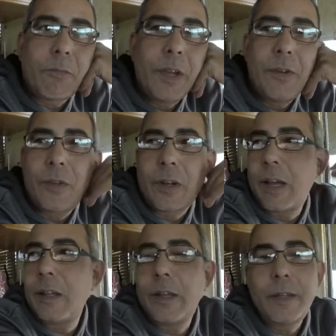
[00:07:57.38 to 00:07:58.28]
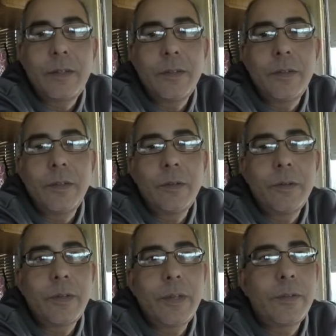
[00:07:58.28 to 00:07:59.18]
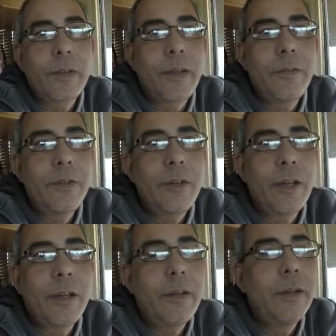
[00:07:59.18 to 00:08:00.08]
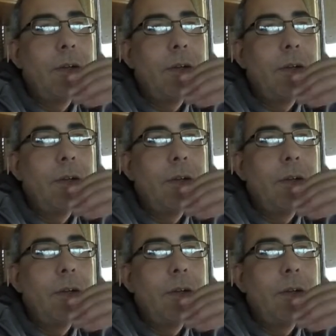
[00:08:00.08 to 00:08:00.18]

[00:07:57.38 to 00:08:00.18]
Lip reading: things that I like to do, things I've done,